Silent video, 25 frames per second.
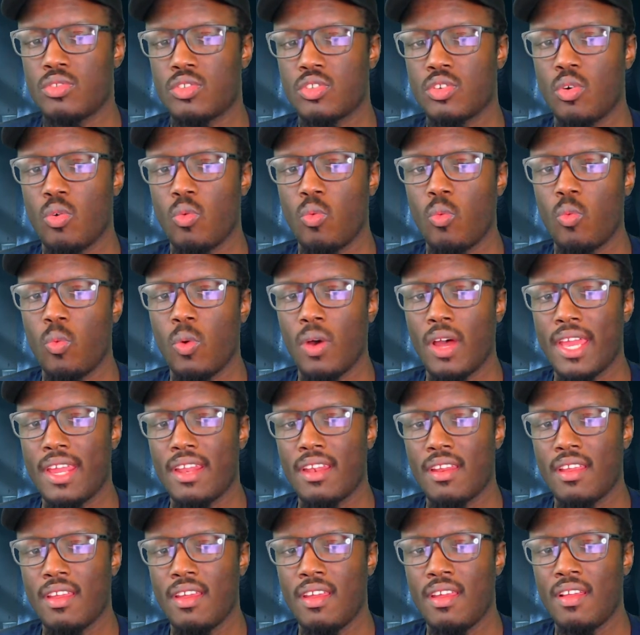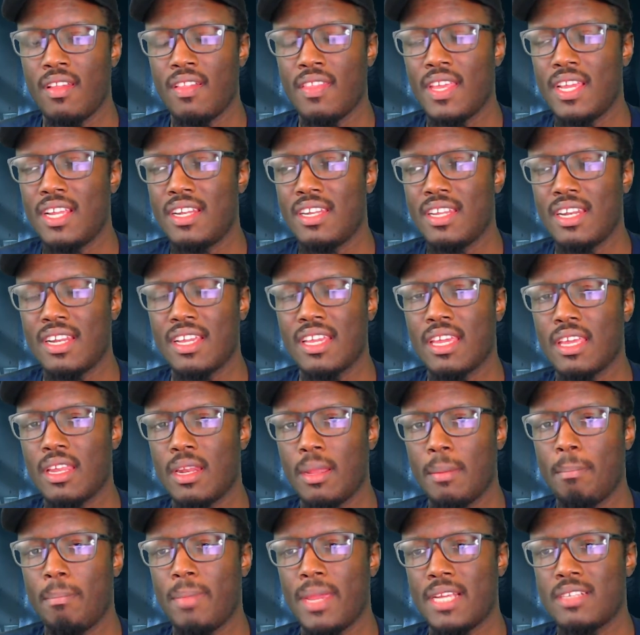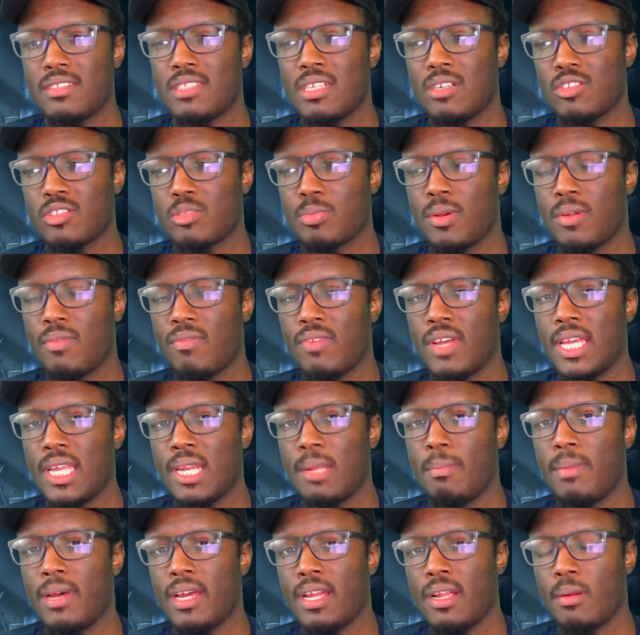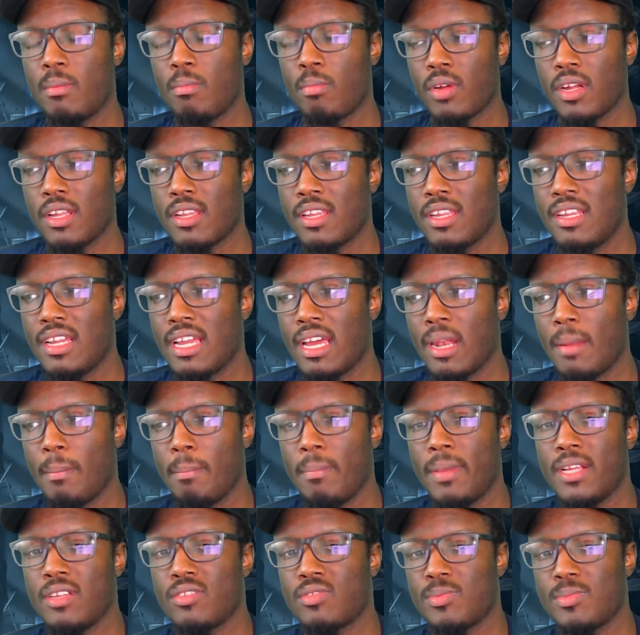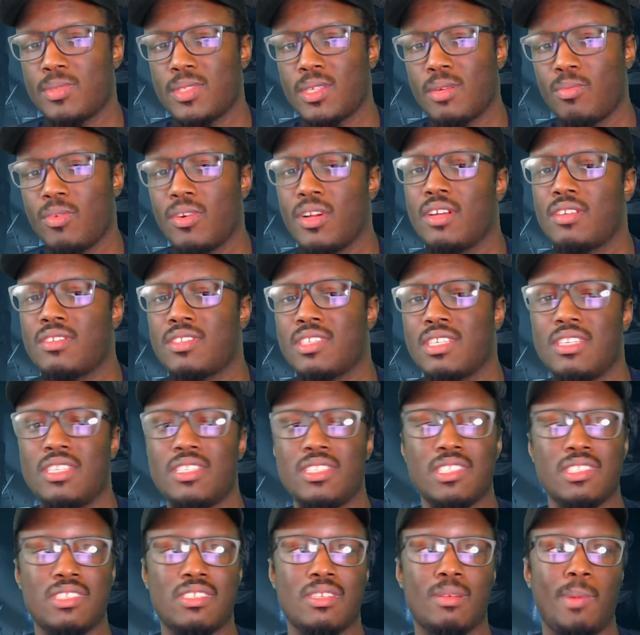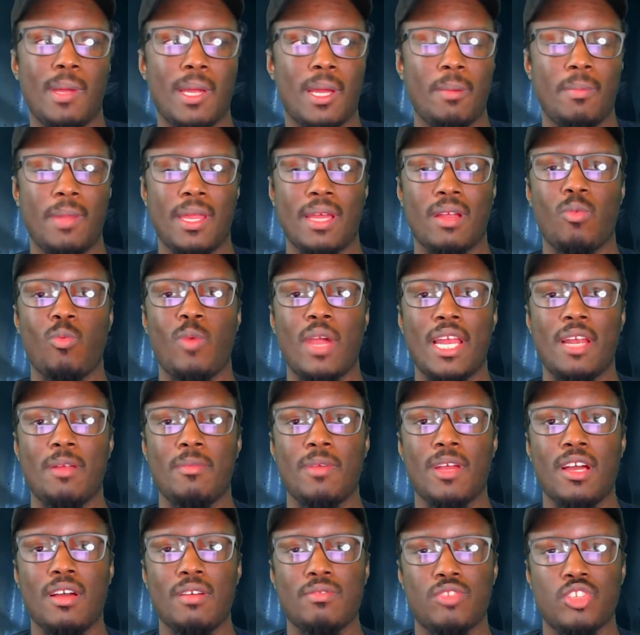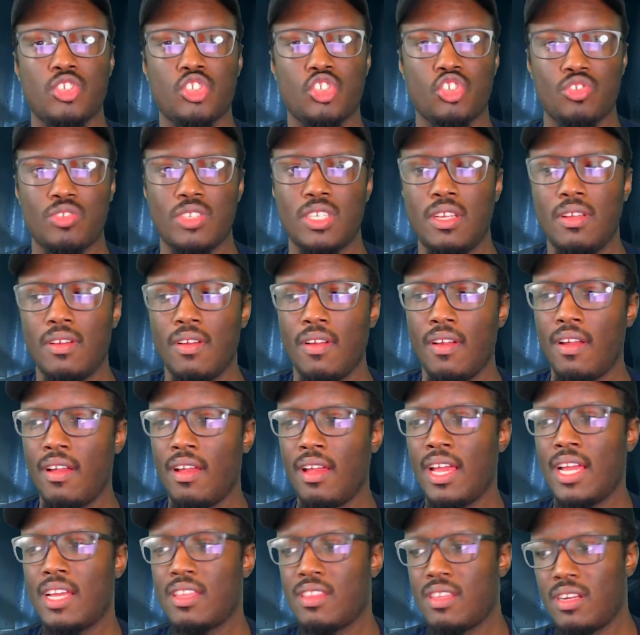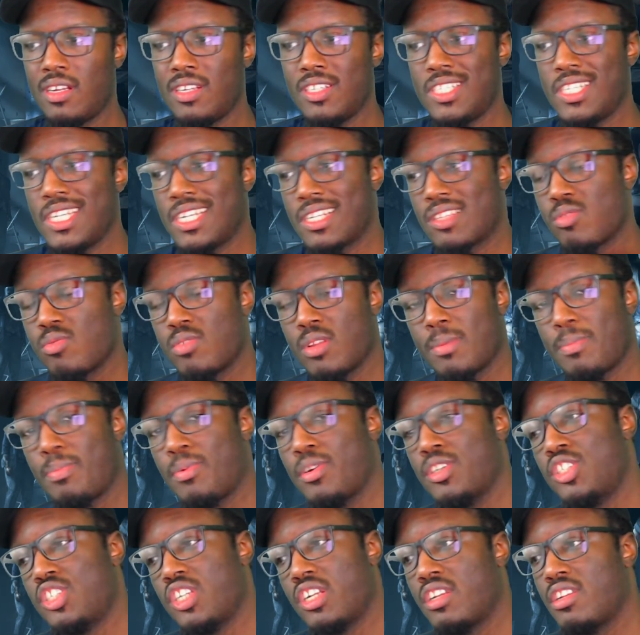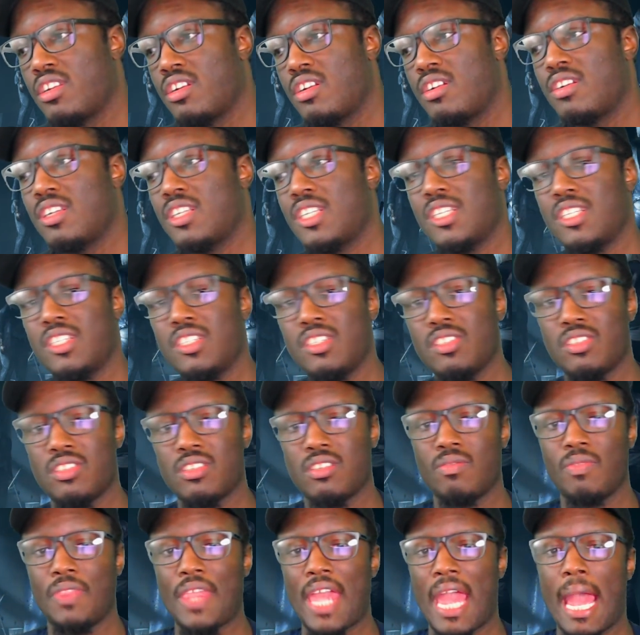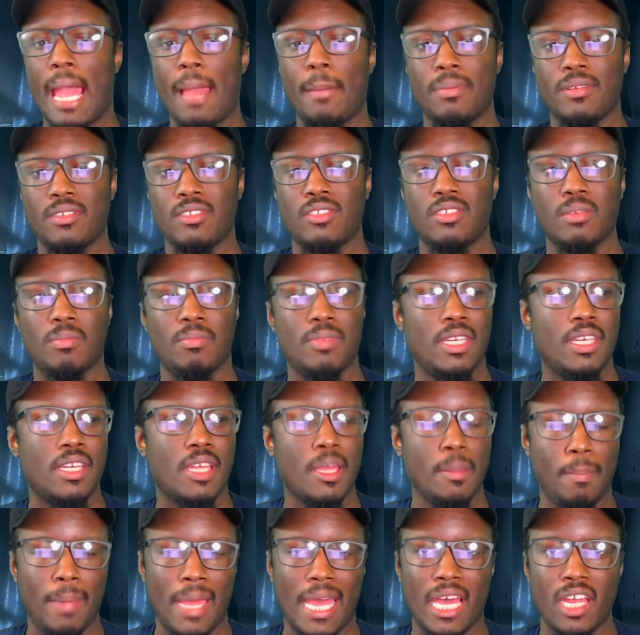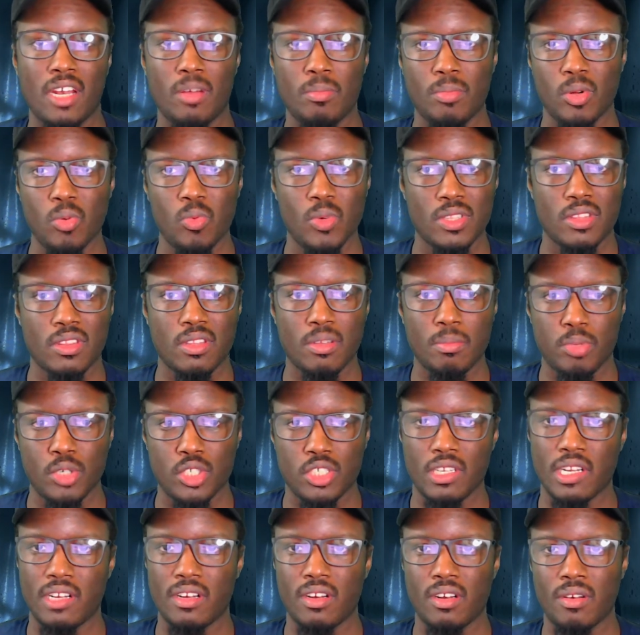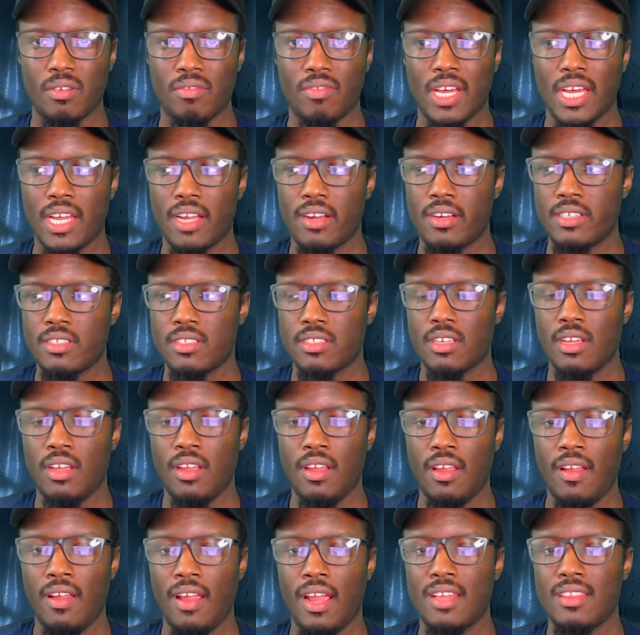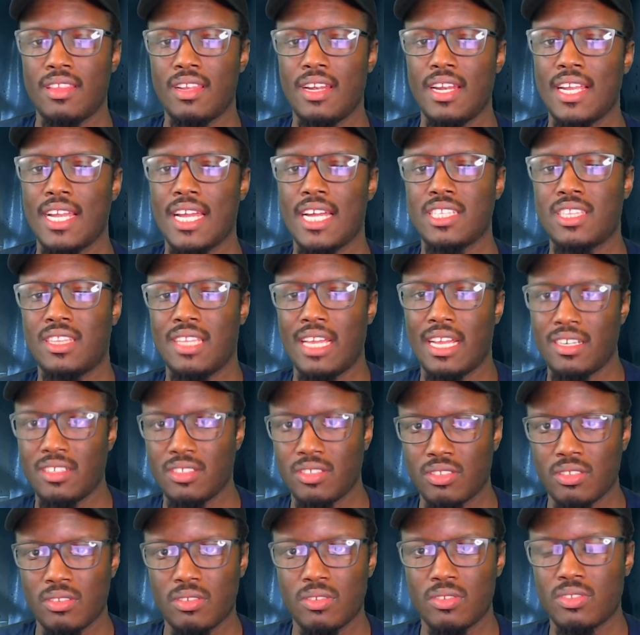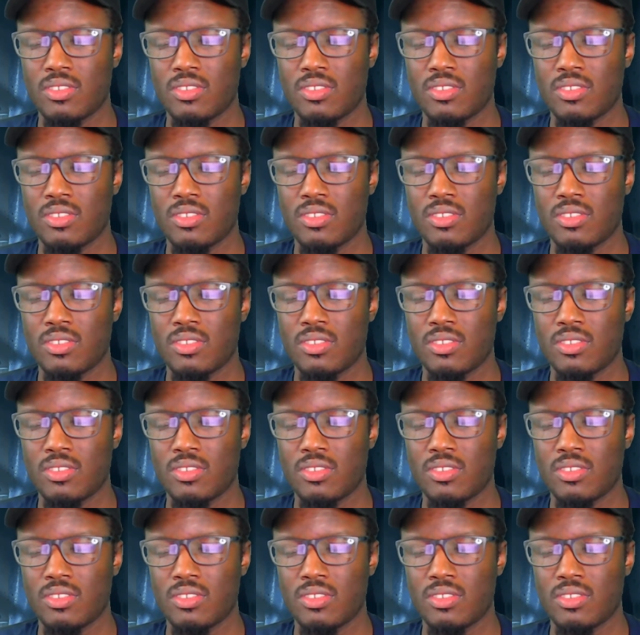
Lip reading: So what, he didn't get a base that was provided by Umbrella, he got a base from somewhere else. And he just pick up like a random guy off the street and then inject him with the progenitor, and he just happened to be compatible with the progenitor virus, and then they got Thanatos.